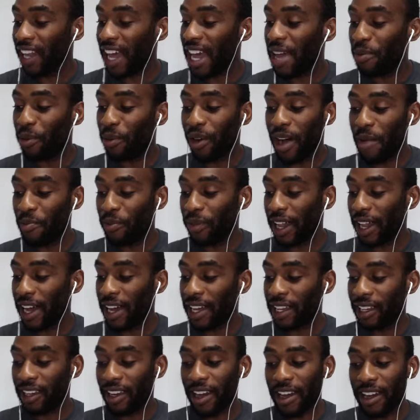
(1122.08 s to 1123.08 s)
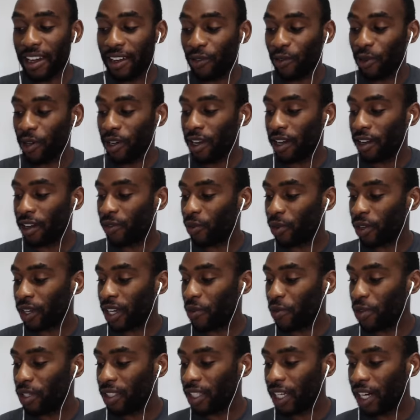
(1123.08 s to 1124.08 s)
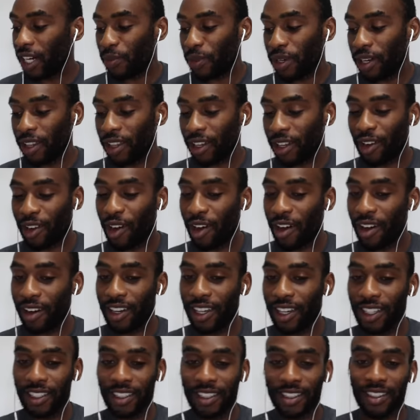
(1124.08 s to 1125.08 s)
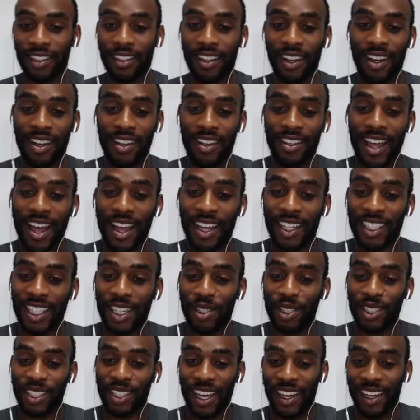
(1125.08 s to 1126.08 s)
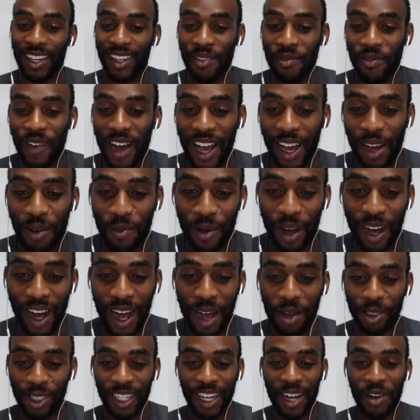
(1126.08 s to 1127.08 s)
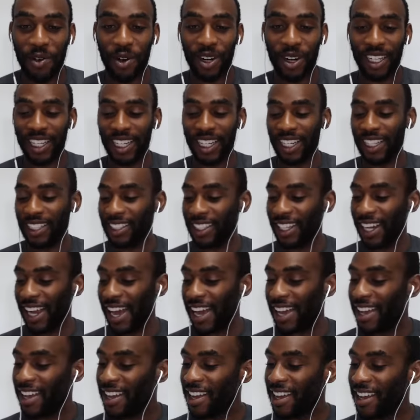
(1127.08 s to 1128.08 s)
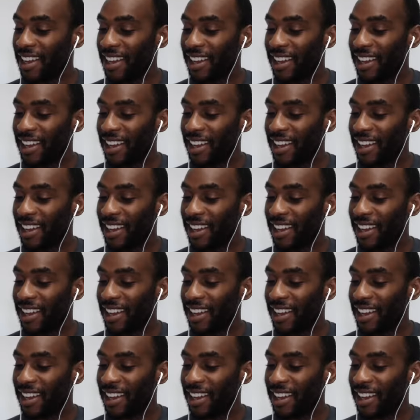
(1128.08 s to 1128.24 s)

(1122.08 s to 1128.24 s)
label, I'm like, "Hey, Will, can we set up another call? Because that seems like a viable option. I want to get into that."